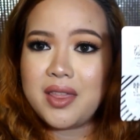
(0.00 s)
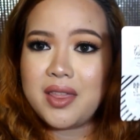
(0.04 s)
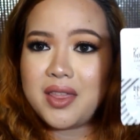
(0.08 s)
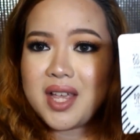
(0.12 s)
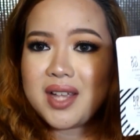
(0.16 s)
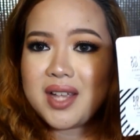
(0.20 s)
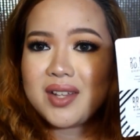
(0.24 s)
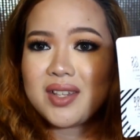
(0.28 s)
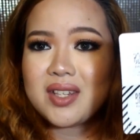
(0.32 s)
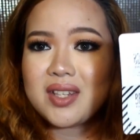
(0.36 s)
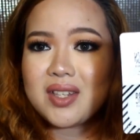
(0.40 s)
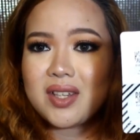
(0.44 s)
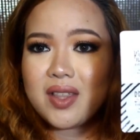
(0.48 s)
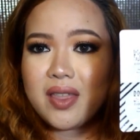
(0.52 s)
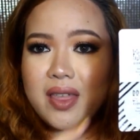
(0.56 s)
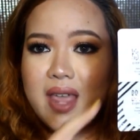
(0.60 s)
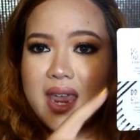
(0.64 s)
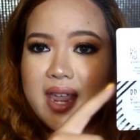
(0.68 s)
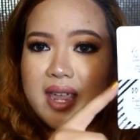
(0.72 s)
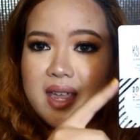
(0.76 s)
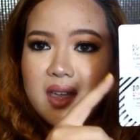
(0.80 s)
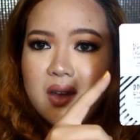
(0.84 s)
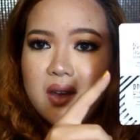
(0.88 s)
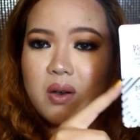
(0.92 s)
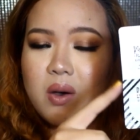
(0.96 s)
This
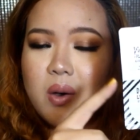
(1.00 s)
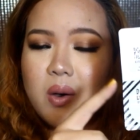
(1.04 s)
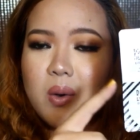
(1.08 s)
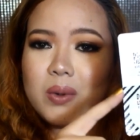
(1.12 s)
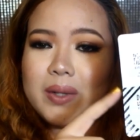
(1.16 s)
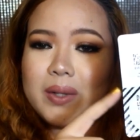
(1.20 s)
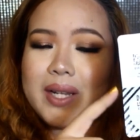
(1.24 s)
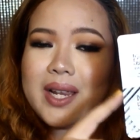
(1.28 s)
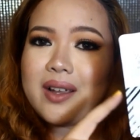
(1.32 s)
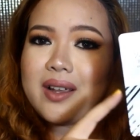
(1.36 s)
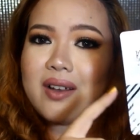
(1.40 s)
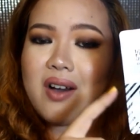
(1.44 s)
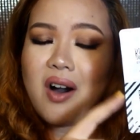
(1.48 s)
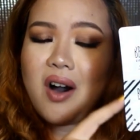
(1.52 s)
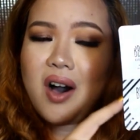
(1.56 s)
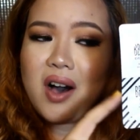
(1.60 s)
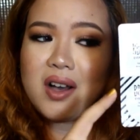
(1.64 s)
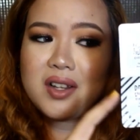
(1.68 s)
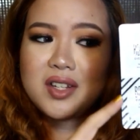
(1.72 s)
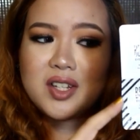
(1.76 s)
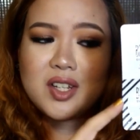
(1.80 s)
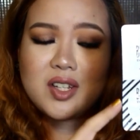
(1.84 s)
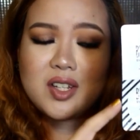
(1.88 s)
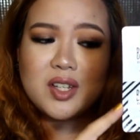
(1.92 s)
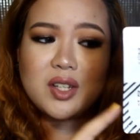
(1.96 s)
thing only
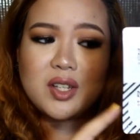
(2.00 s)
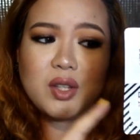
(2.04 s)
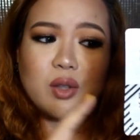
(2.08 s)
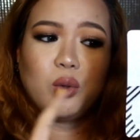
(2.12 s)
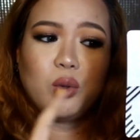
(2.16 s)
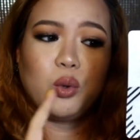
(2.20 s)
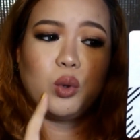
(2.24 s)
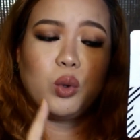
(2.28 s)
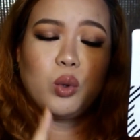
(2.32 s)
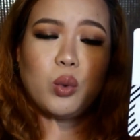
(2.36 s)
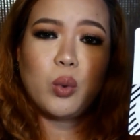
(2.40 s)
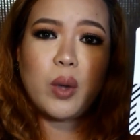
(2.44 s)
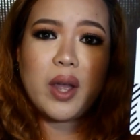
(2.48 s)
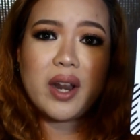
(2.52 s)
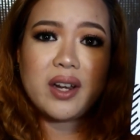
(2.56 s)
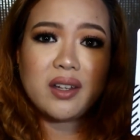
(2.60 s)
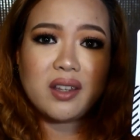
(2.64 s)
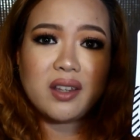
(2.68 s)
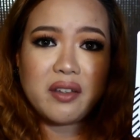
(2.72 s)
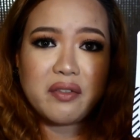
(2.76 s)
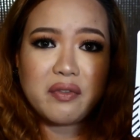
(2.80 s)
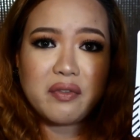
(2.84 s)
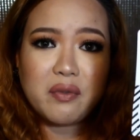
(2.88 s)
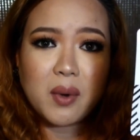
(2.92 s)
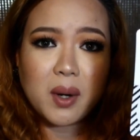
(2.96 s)
costs
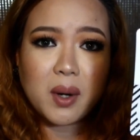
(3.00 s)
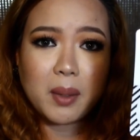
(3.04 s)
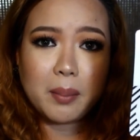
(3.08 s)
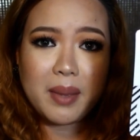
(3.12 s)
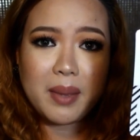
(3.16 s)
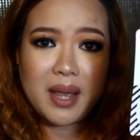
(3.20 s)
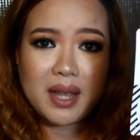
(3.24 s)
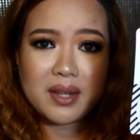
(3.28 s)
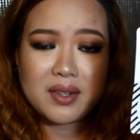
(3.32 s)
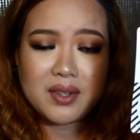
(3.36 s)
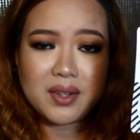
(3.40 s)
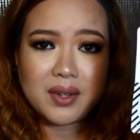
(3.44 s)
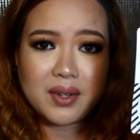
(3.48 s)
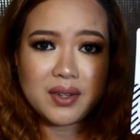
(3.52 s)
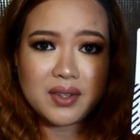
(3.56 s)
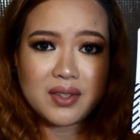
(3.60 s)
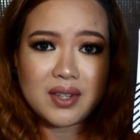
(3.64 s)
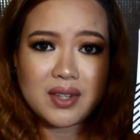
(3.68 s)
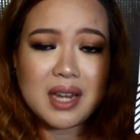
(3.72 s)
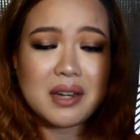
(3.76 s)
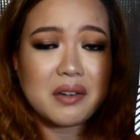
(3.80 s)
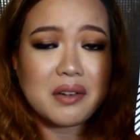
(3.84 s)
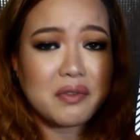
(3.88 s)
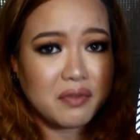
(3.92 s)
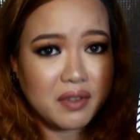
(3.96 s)
24
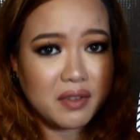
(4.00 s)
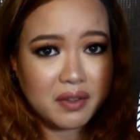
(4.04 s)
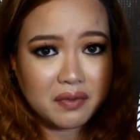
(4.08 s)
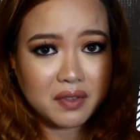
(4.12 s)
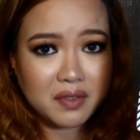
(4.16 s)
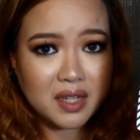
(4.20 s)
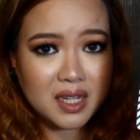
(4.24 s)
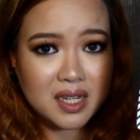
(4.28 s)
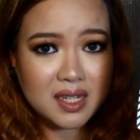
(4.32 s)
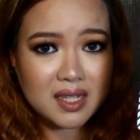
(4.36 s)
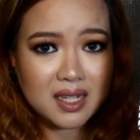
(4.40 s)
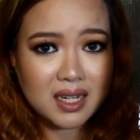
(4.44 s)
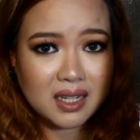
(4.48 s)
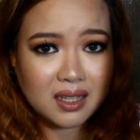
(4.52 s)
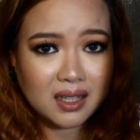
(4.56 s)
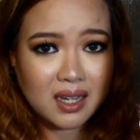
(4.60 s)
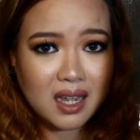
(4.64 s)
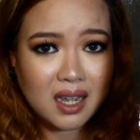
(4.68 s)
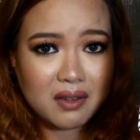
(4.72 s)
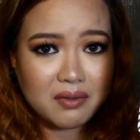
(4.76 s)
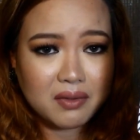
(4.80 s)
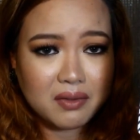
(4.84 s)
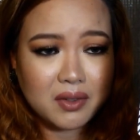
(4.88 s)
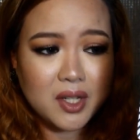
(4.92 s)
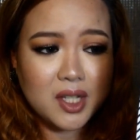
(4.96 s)
pesos and 50
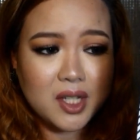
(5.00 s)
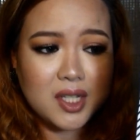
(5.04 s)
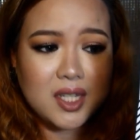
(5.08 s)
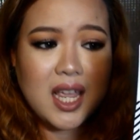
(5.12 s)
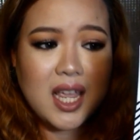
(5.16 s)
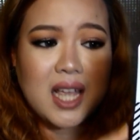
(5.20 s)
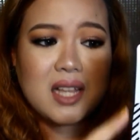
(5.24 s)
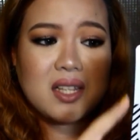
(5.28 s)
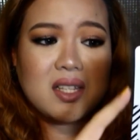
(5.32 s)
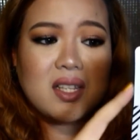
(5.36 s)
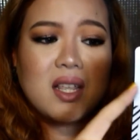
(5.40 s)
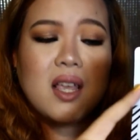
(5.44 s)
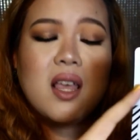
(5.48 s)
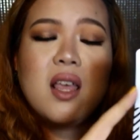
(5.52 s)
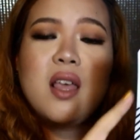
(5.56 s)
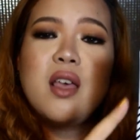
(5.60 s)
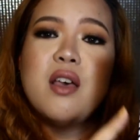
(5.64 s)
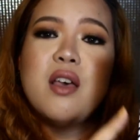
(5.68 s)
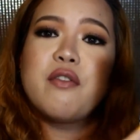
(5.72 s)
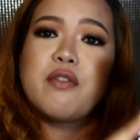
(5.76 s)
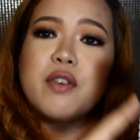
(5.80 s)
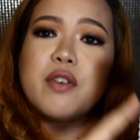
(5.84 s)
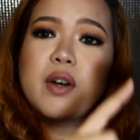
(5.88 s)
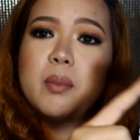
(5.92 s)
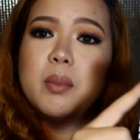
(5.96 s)
centavos. Yes,
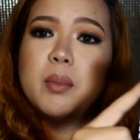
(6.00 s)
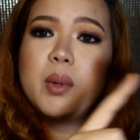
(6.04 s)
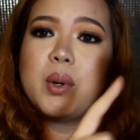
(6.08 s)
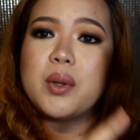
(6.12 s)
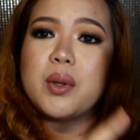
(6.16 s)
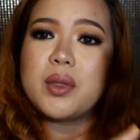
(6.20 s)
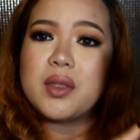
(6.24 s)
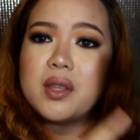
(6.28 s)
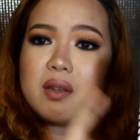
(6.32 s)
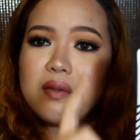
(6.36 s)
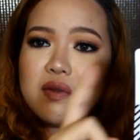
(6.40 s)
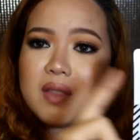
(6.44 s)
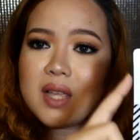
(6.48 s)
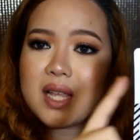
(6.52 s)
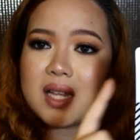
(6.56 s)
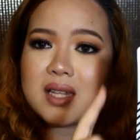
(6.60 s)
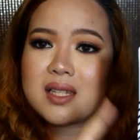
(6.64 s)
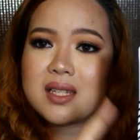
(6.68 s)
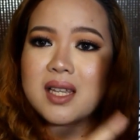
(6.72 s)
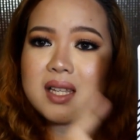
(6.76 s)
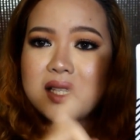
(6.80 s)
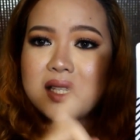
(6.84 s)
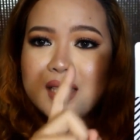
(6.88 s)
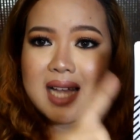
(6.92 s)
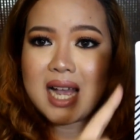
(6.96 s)
for both of
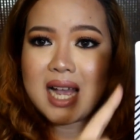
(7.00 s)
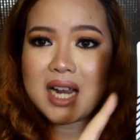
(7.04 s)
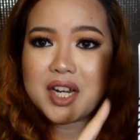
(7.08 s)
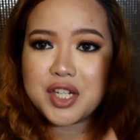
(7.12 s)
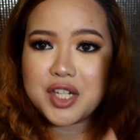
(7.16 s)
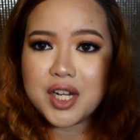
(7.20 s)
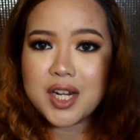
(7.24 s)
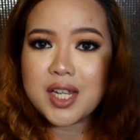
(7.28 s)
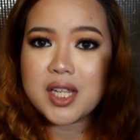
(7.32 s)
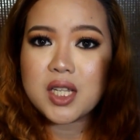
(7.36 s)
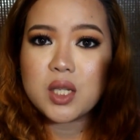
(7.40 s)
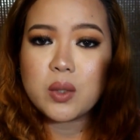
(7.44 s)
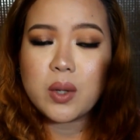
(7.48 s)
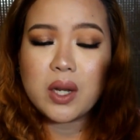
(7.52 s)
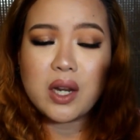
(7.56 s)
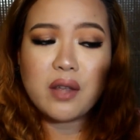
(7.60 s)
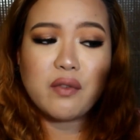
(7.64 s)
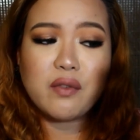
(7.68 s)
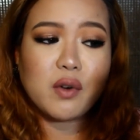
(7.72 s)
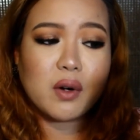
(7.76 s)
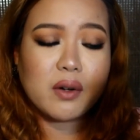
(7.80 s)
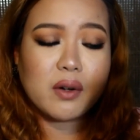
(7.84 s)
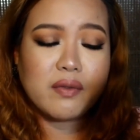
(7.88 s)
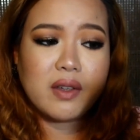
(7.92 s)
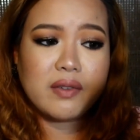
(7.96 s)
these sachets,
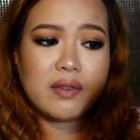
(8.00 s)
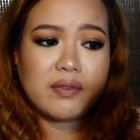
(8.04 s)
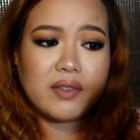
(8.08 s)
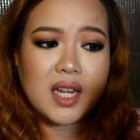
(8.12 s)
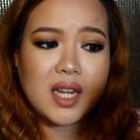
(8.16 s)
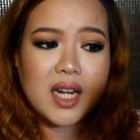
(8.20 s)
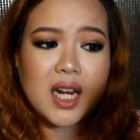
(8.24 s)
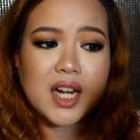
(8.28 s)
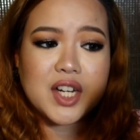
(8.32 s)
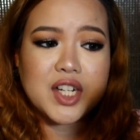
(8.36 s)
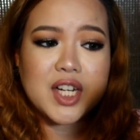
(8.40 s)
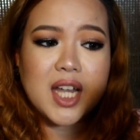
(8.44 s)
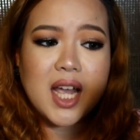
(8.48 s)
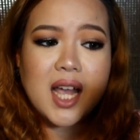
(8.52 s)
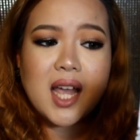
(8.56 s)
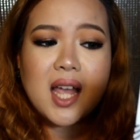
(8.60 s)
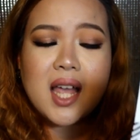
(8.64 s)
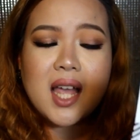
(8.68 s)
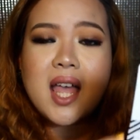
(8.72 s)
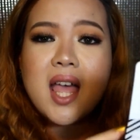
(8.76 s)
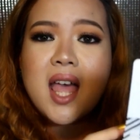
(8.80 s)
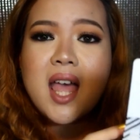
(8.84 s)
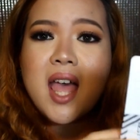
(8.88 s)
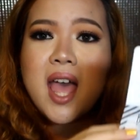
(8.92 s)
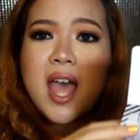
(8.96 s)
24.50 na siya.